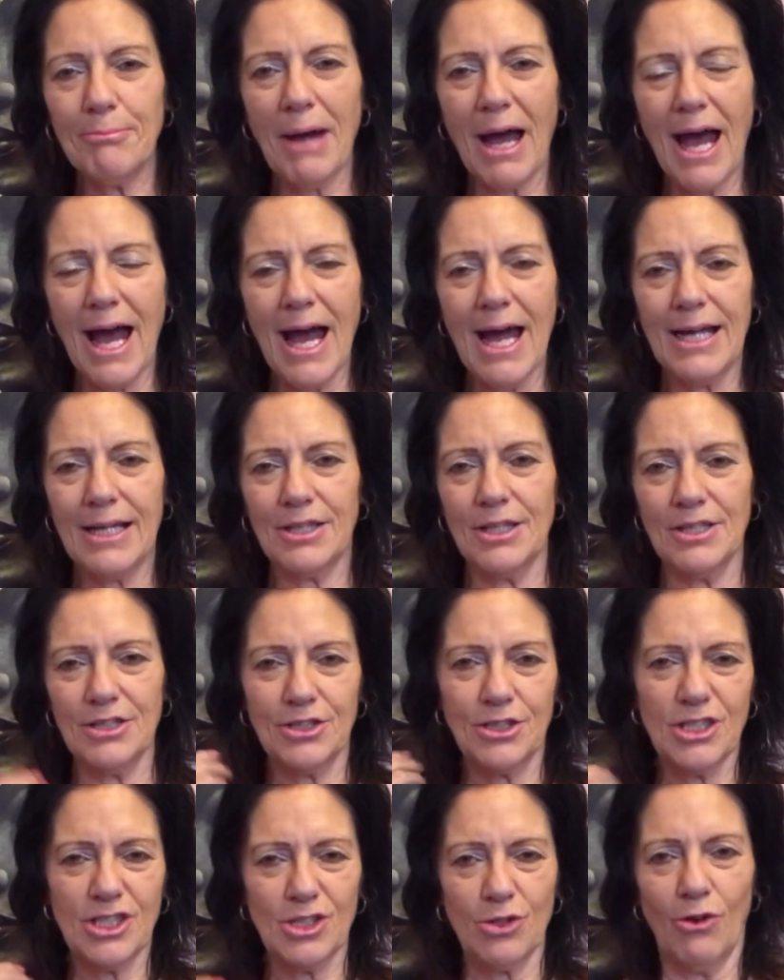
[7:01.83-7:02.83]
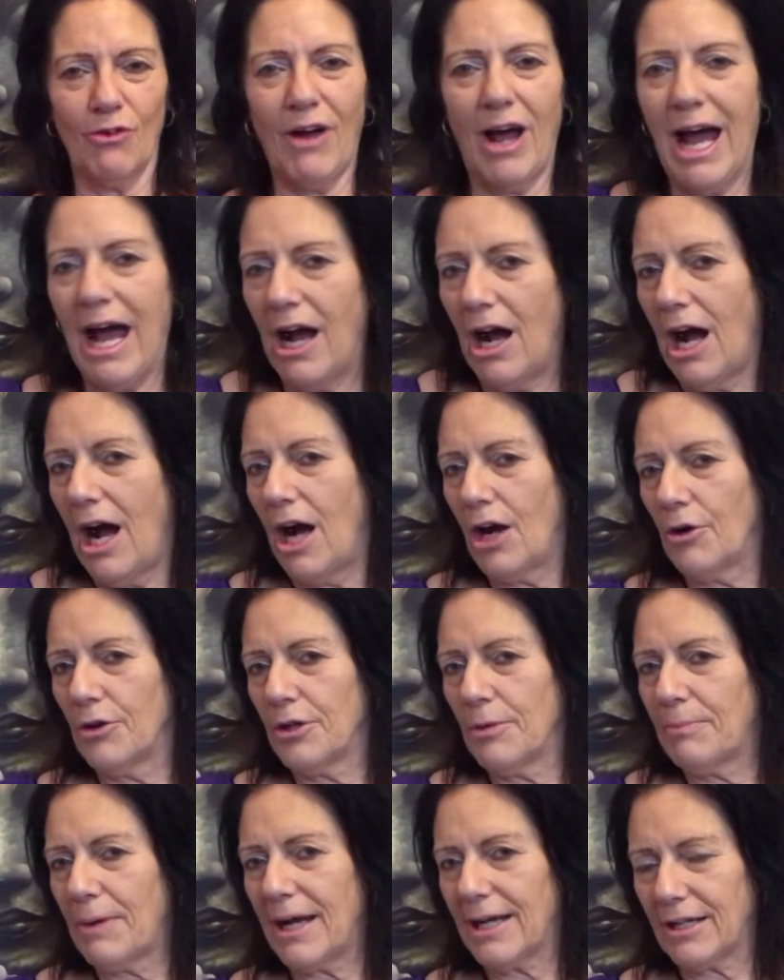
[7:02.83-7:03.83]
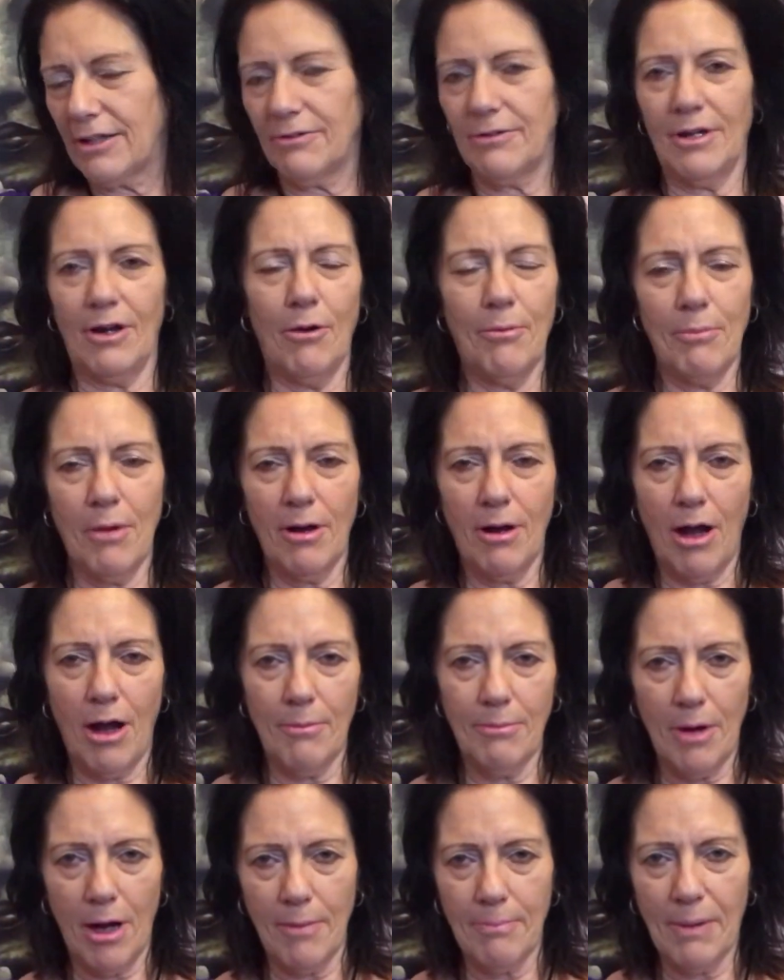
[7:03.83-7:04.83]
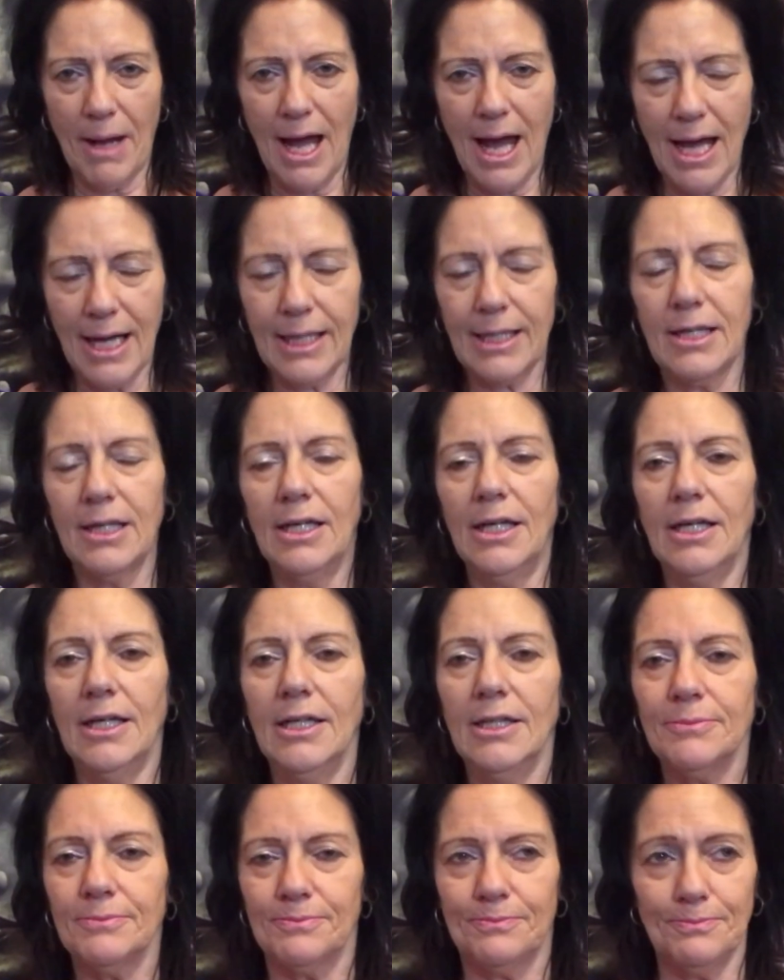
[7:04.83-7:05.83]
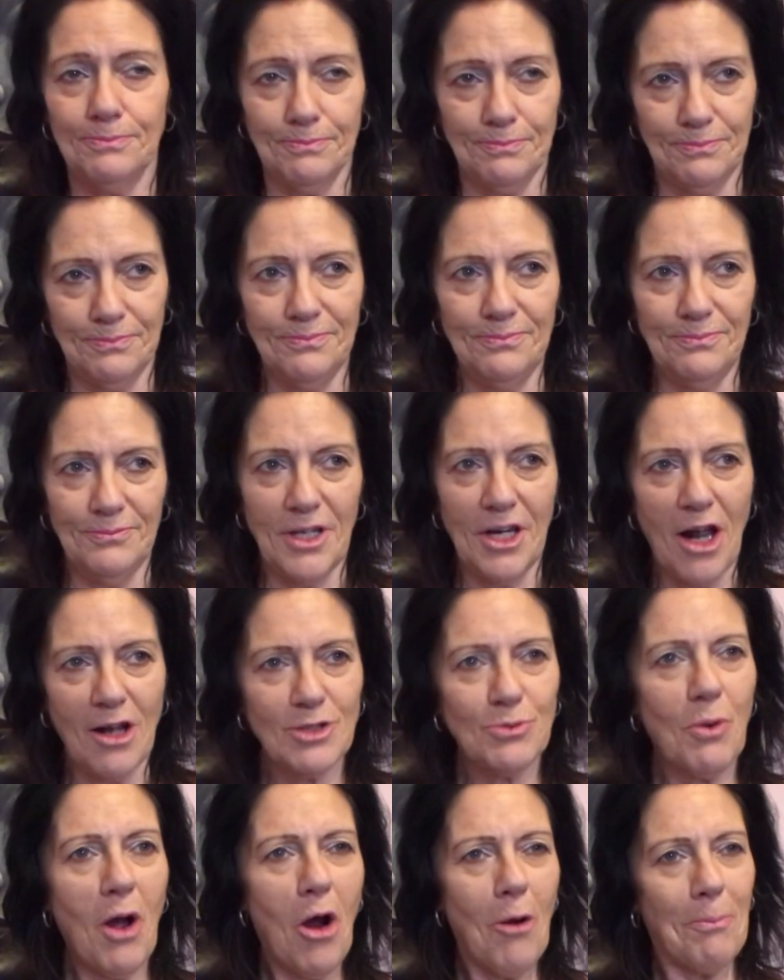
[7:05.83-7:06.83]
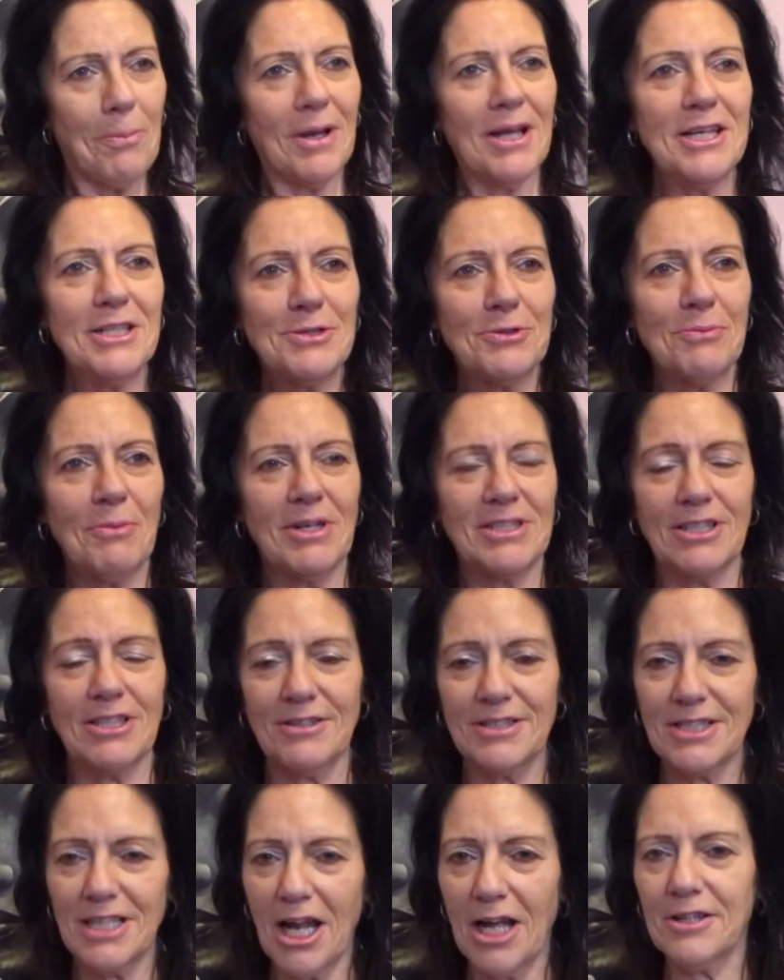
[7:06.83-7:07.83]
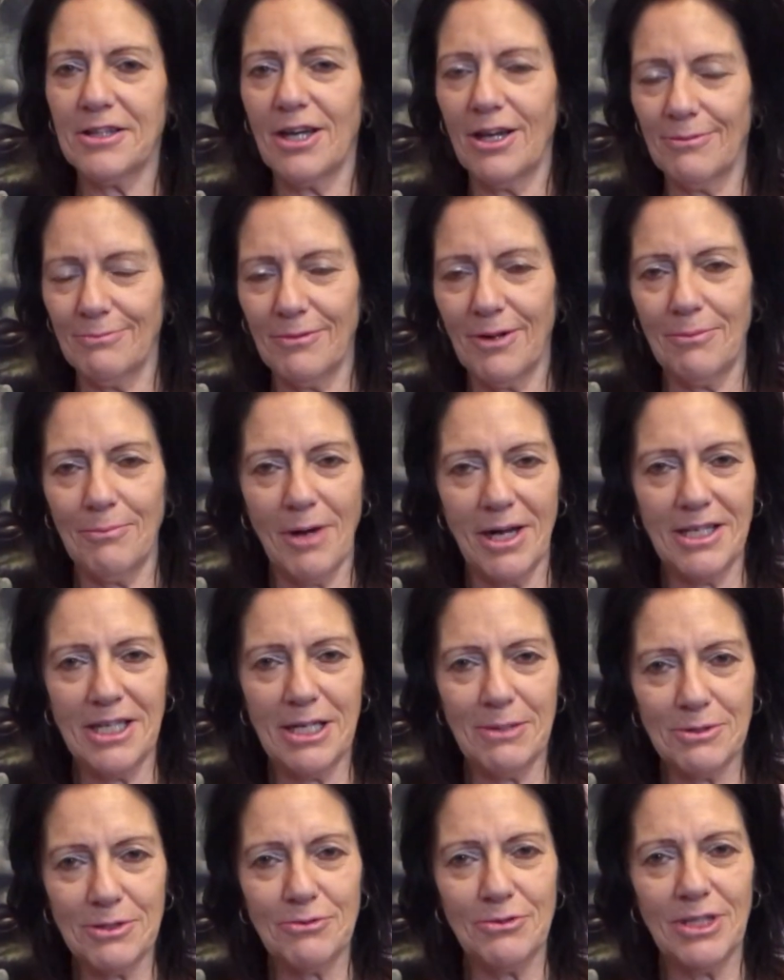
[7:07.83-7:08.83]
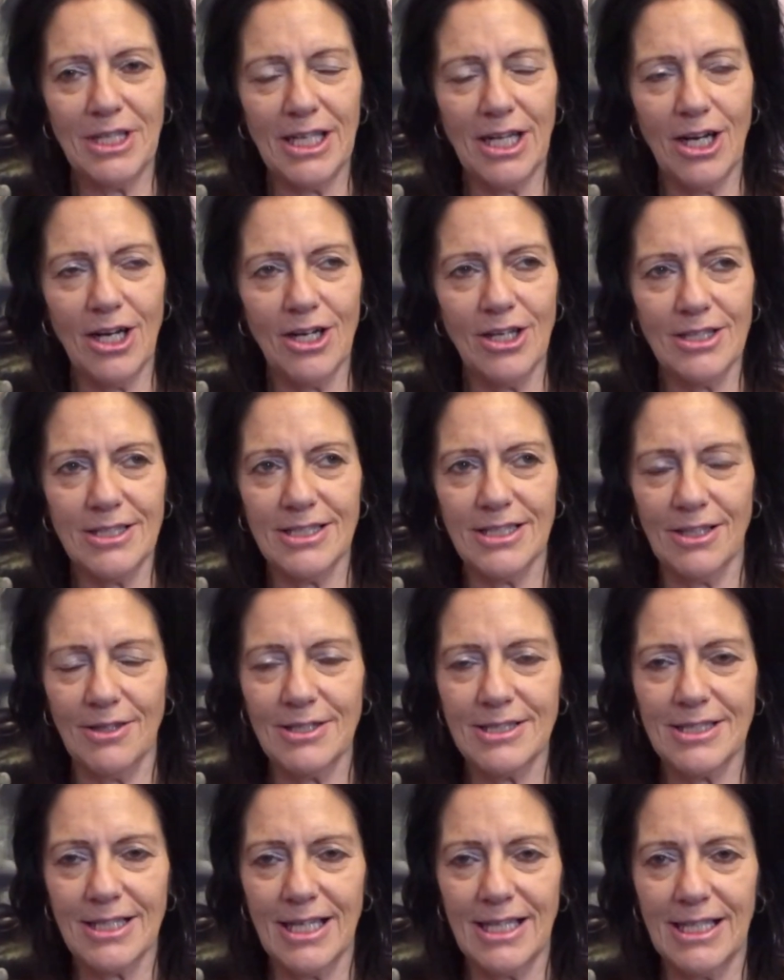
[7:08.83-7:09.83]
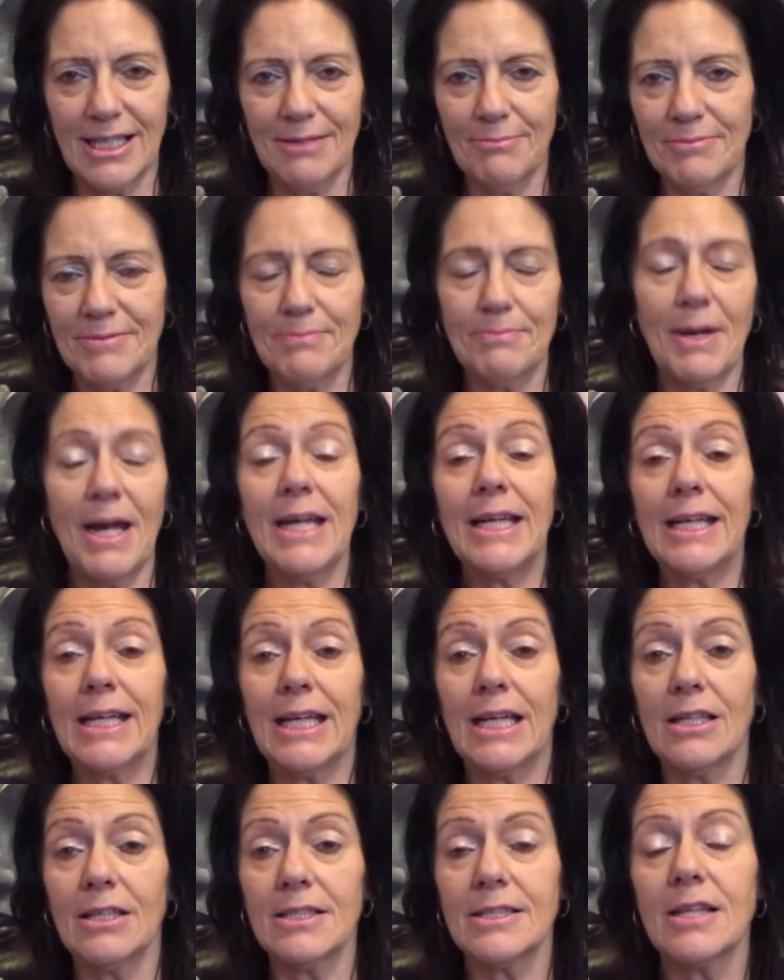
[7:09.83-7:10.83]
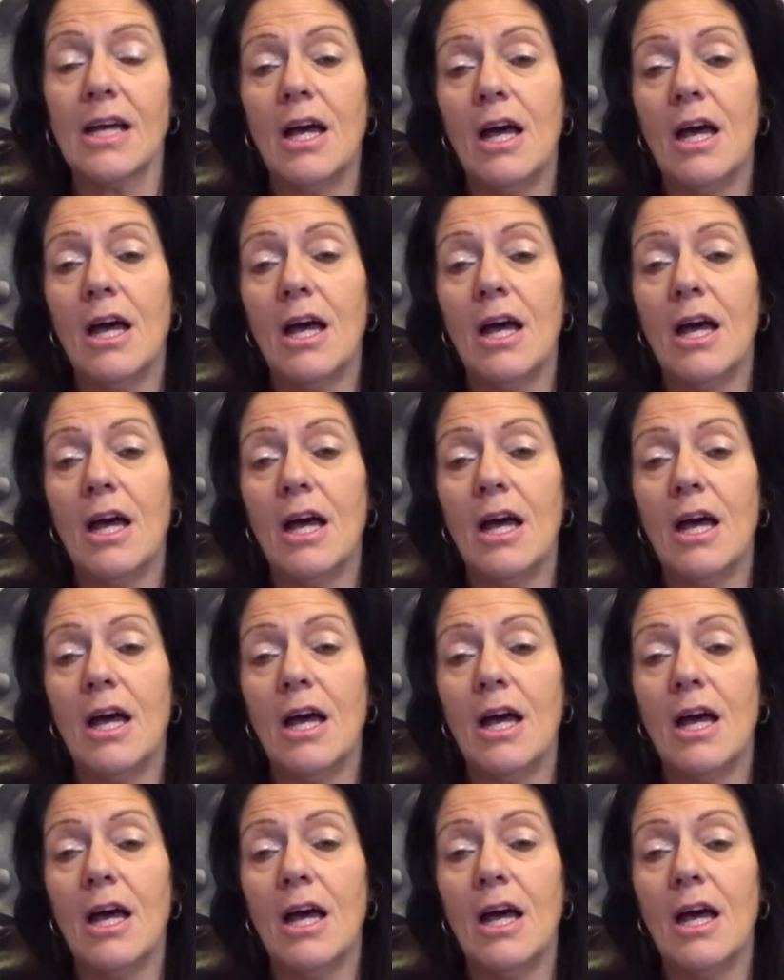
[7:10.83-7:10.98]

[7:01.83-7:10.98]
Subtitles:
bag that just sort of hung on the back on my back. And I was well pleased with myself. I still had my knee was really hurting. I was taking painkillers.